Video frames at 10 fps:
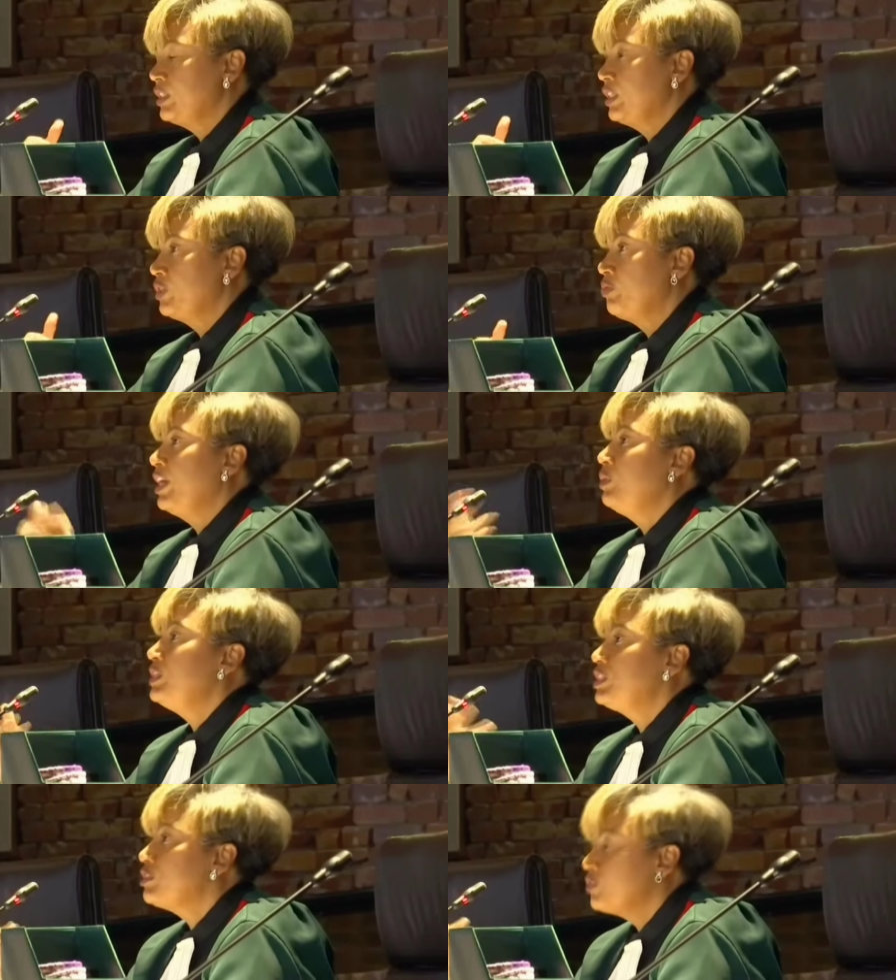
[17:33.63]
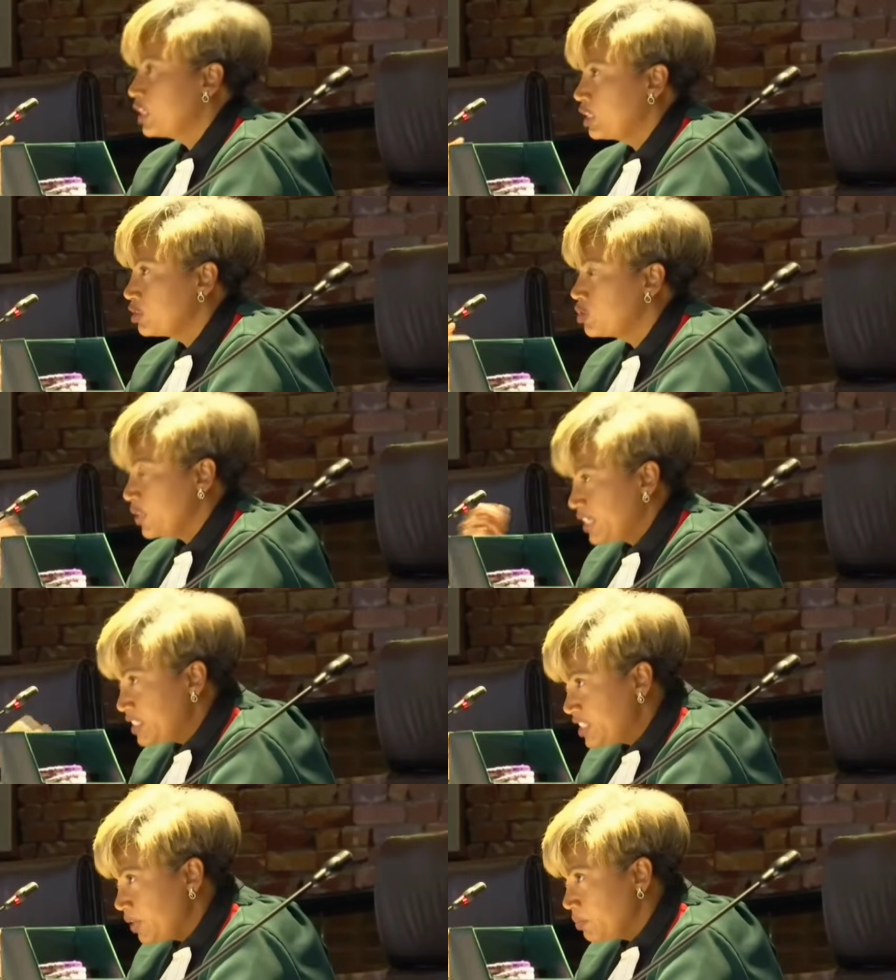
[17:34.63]
It may be difficult to
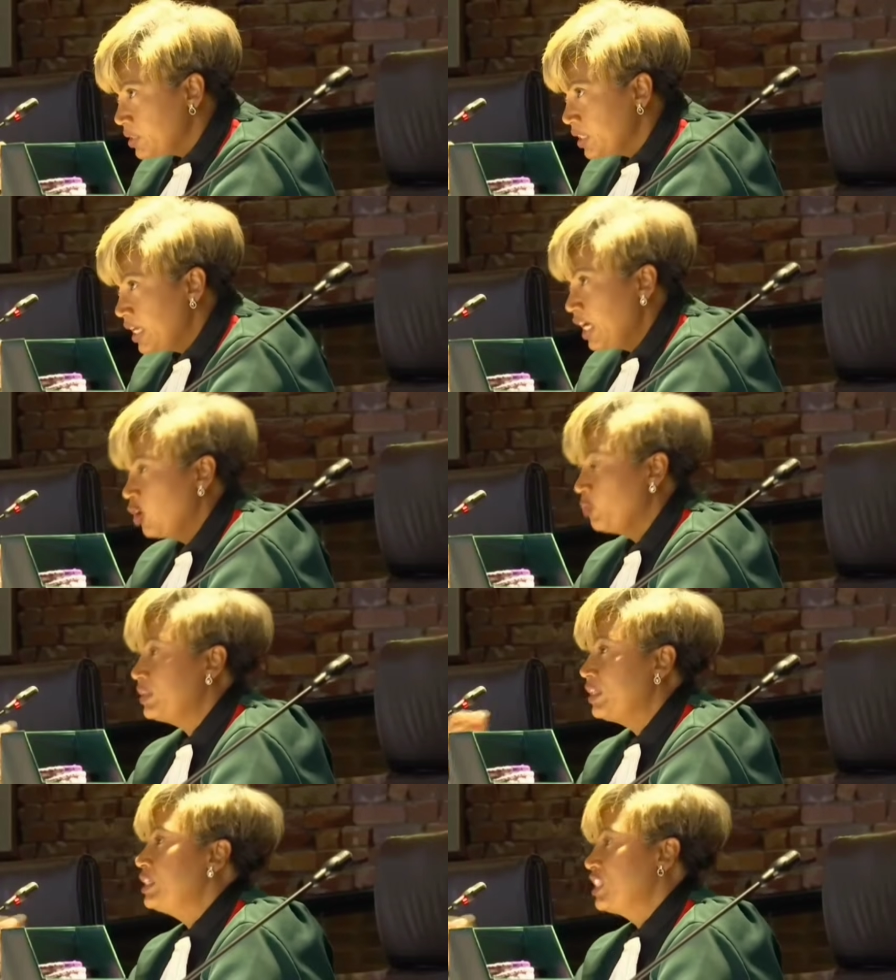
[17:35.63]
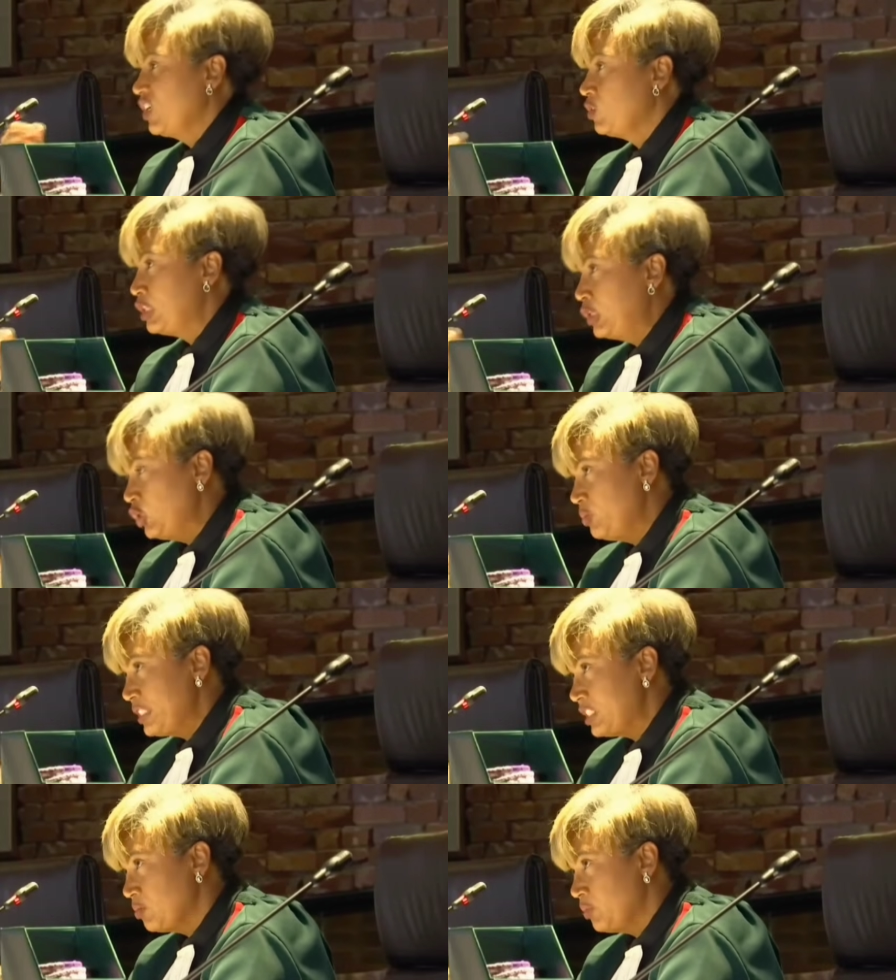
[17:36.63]
accept, but that's our law,
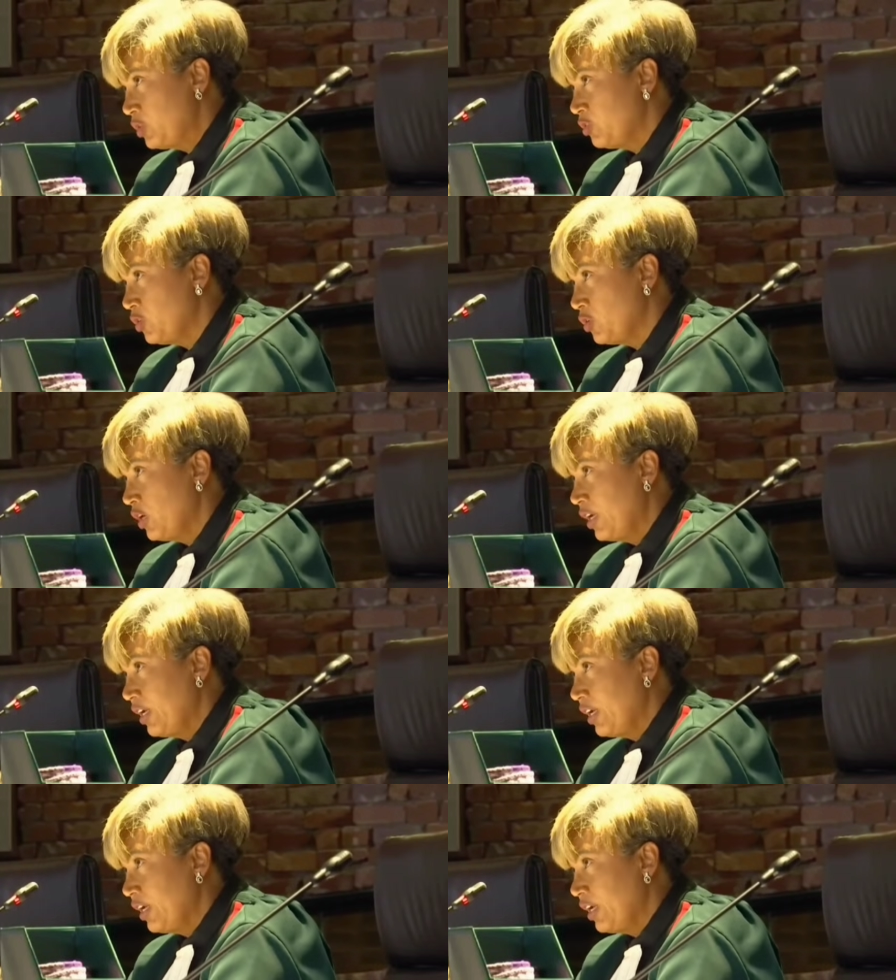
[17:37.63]
Mr. Mpofu.